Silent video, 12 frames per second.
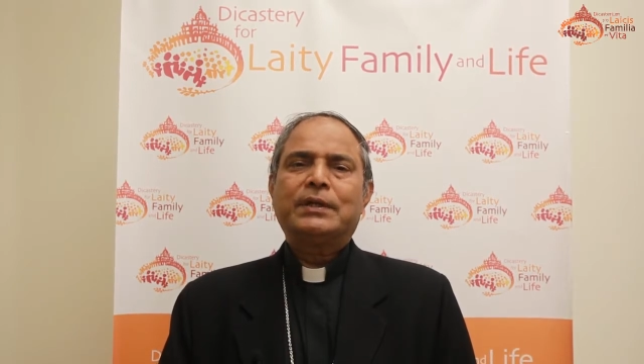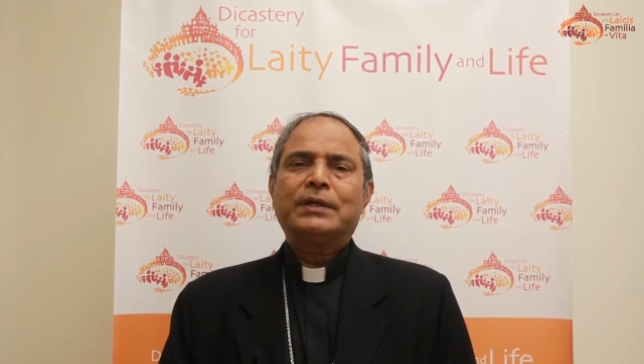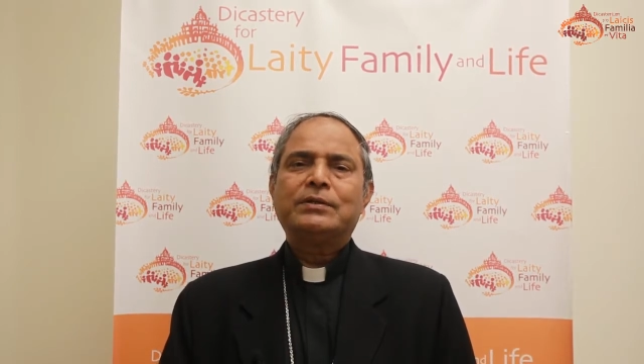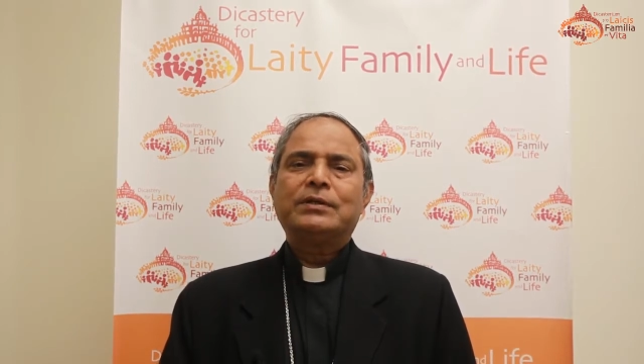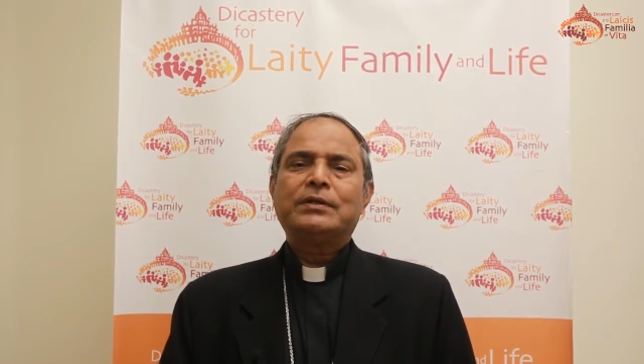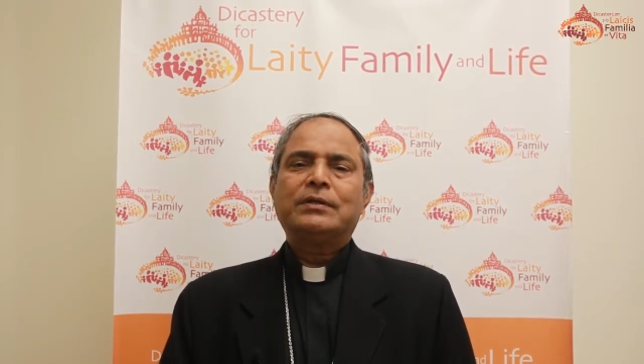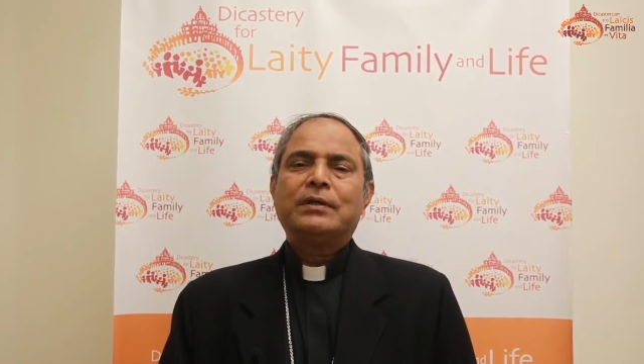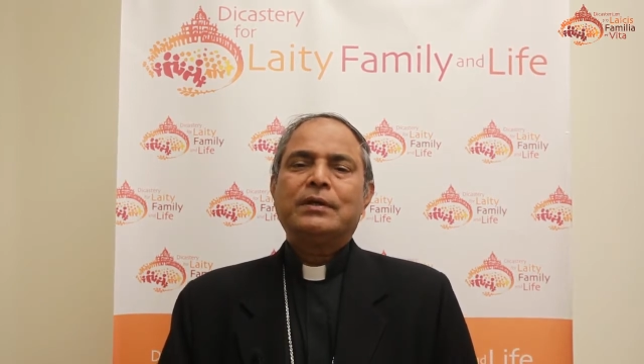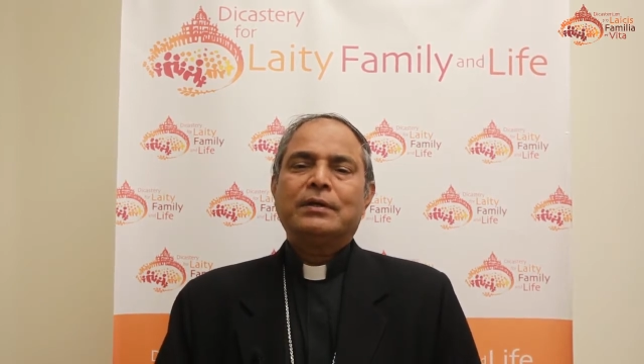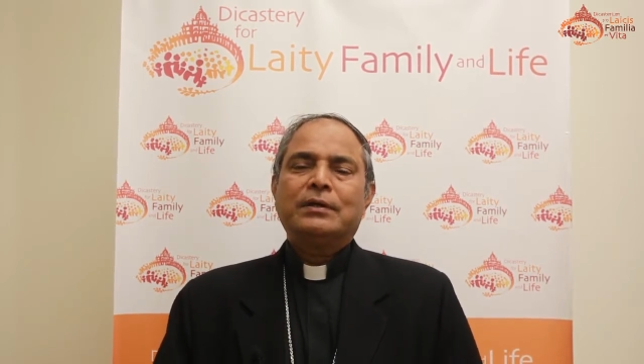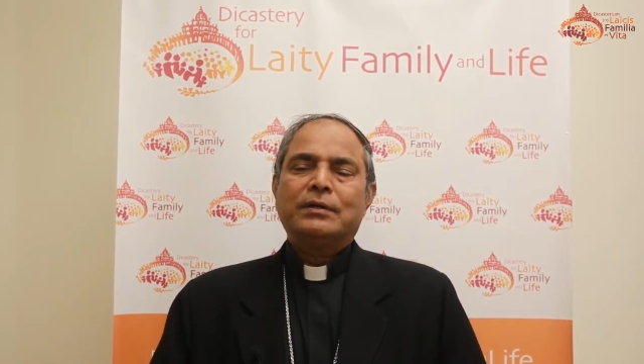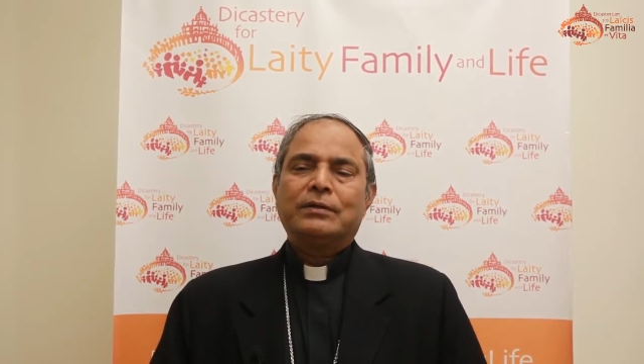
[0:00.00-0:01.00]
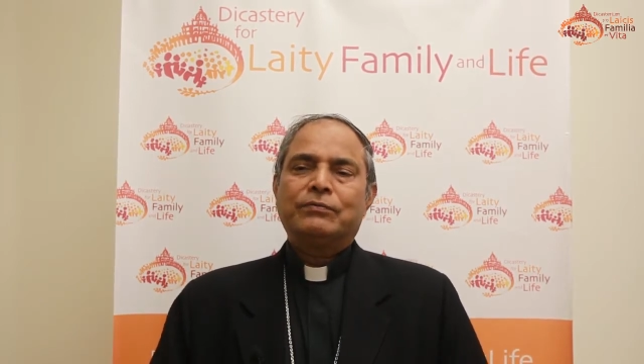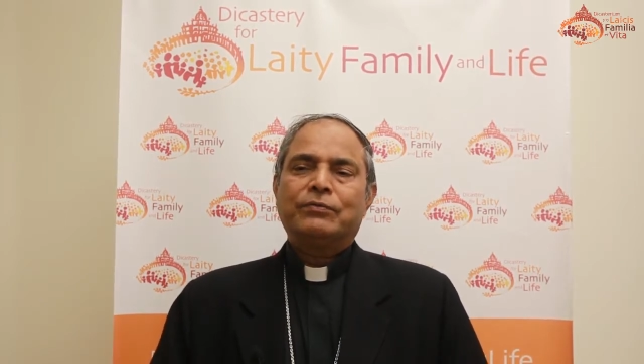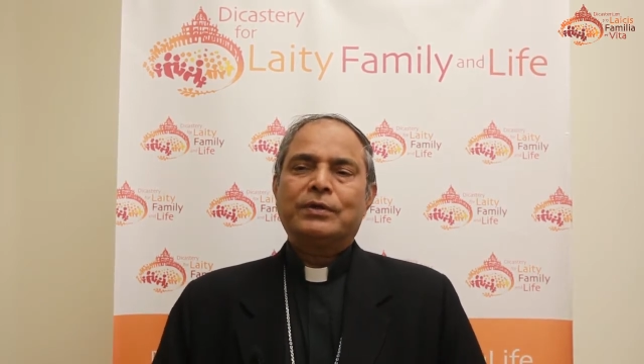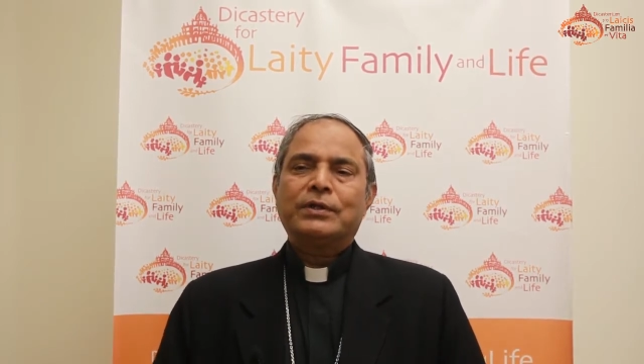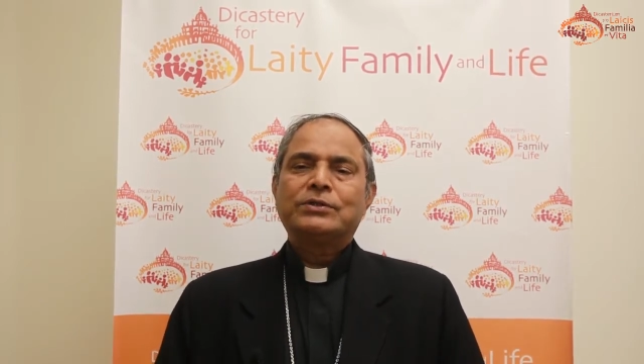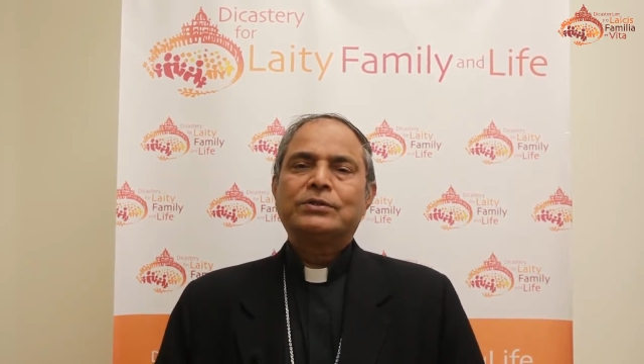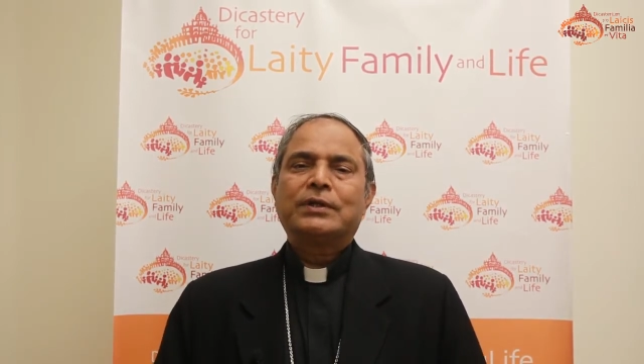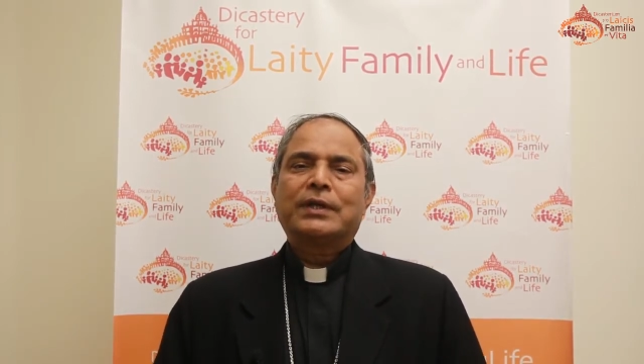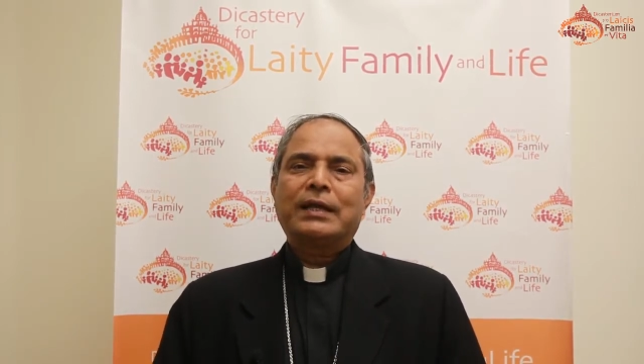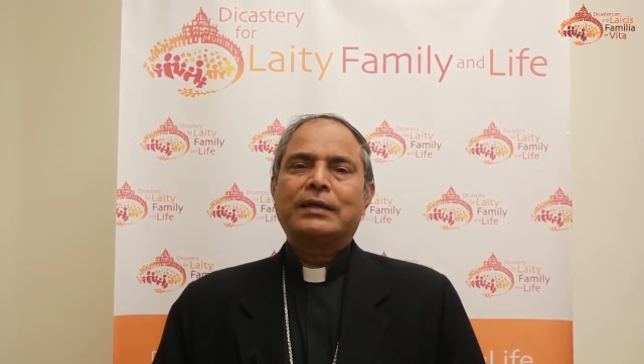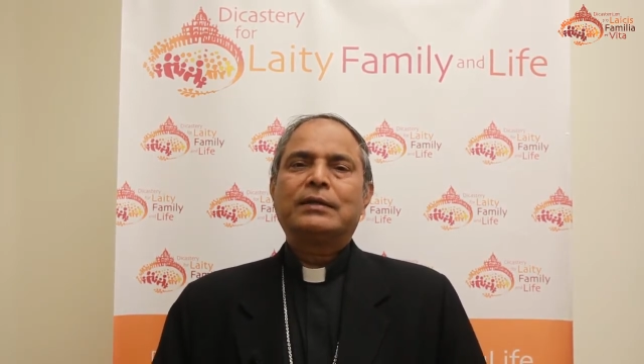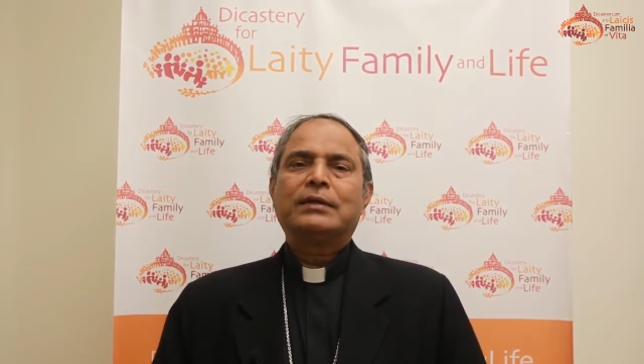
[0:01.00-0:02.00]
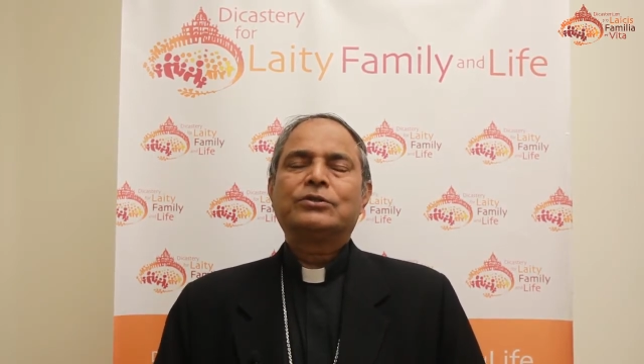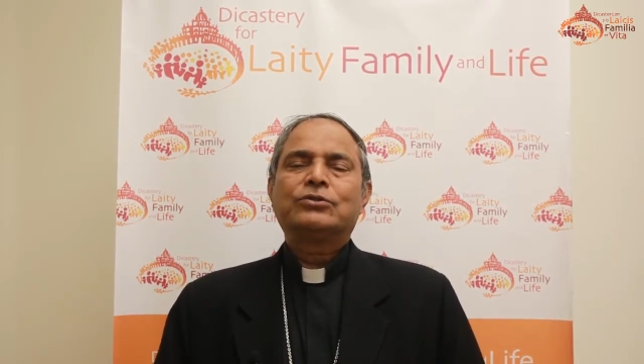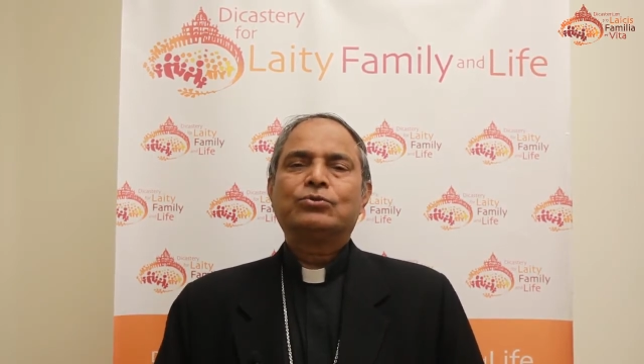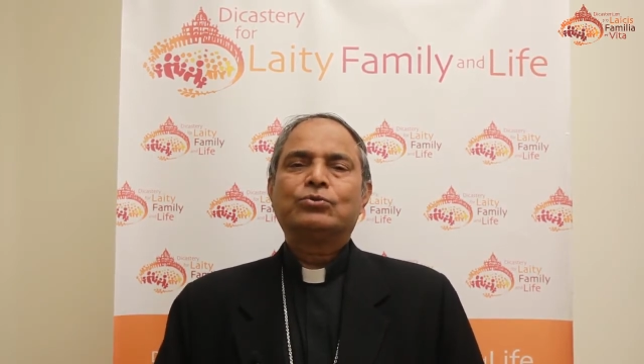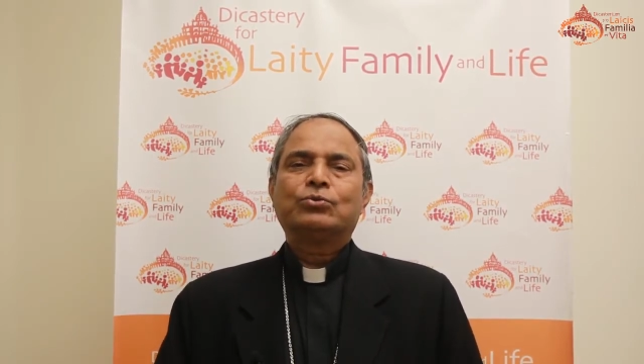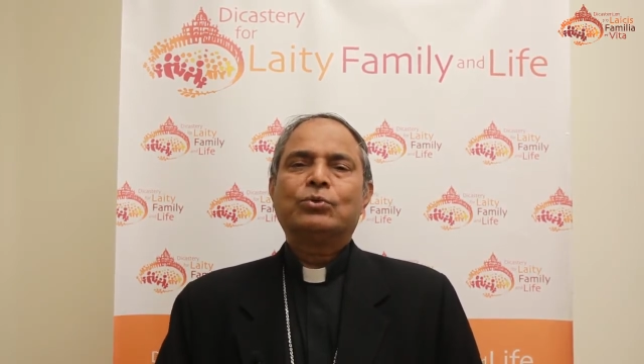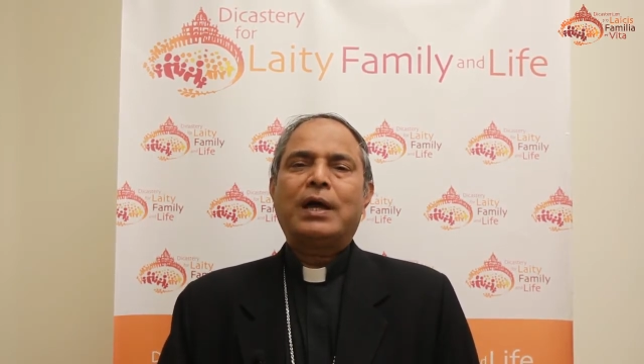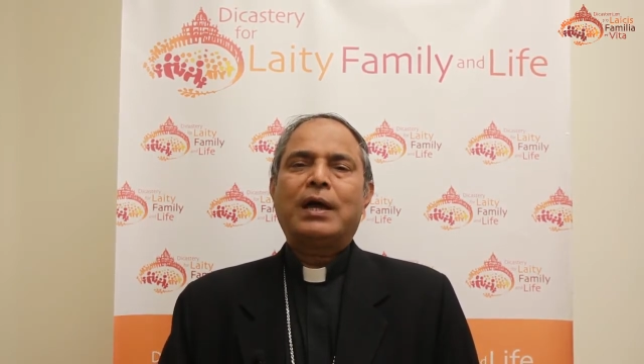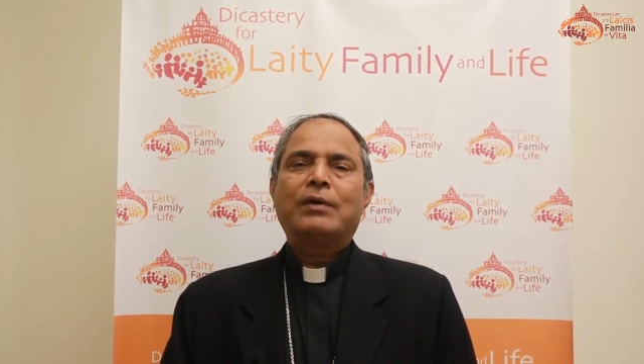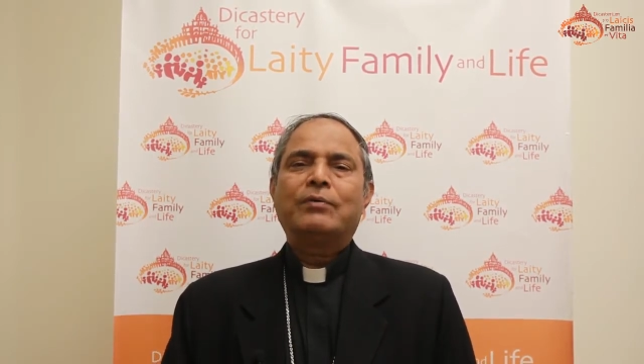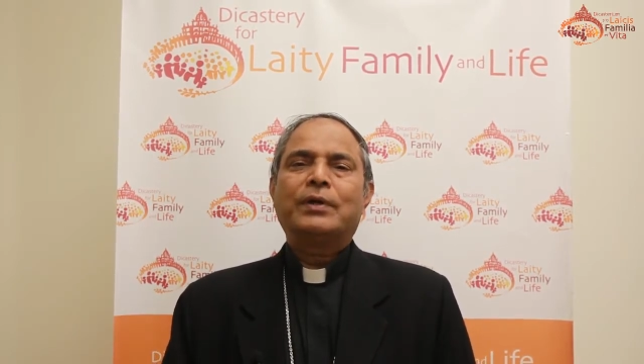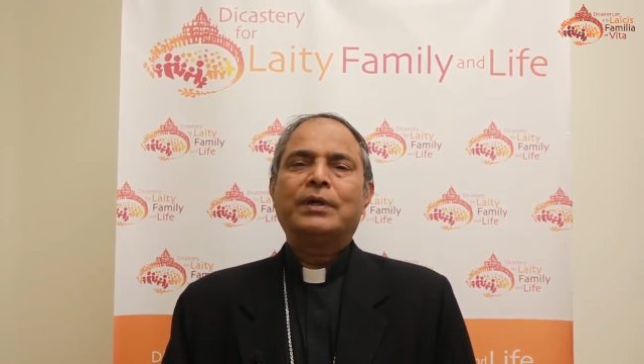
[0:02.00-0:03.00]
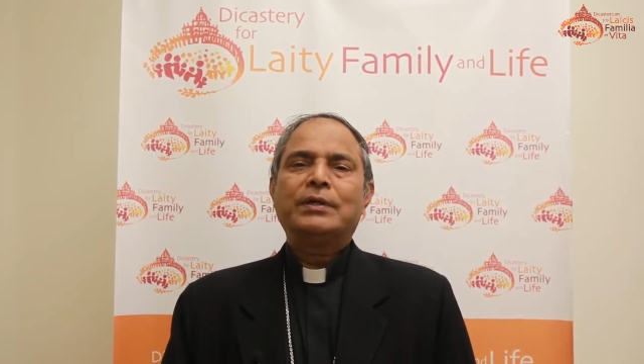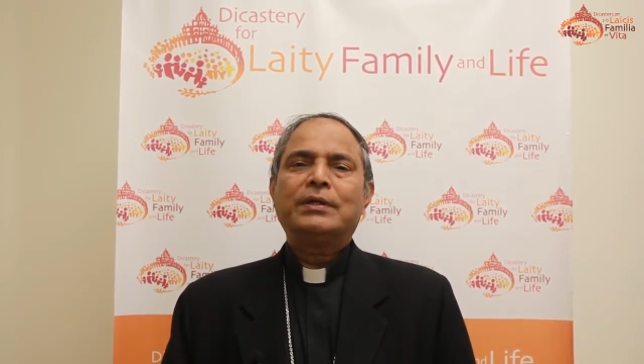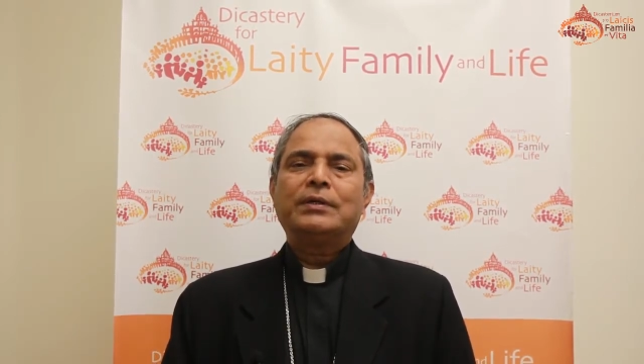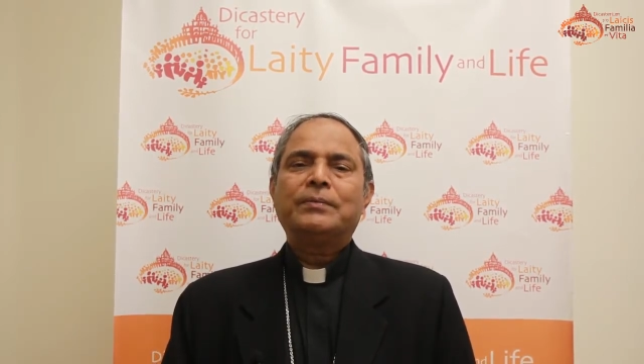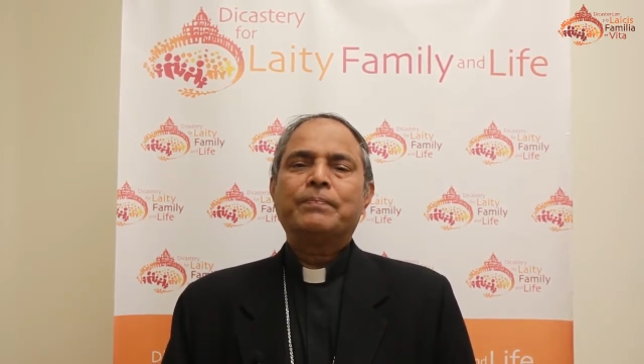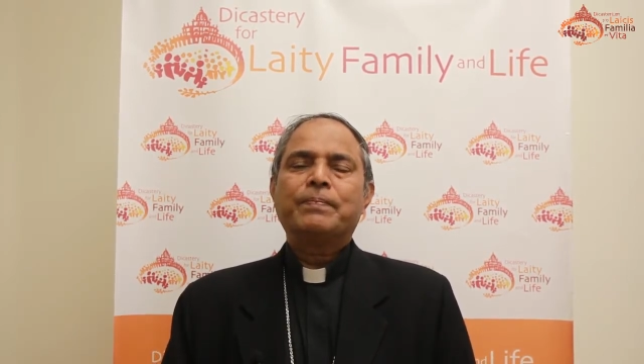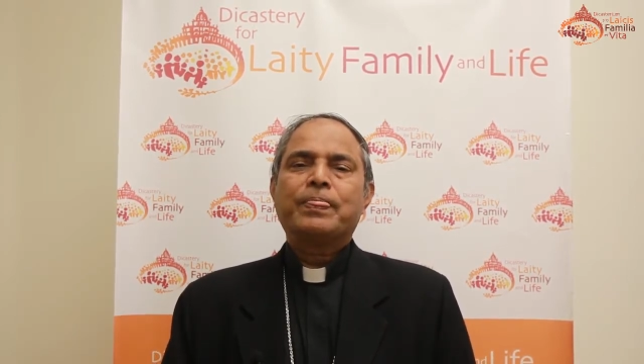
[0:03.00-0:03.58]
And then for us, the Catholics, to have any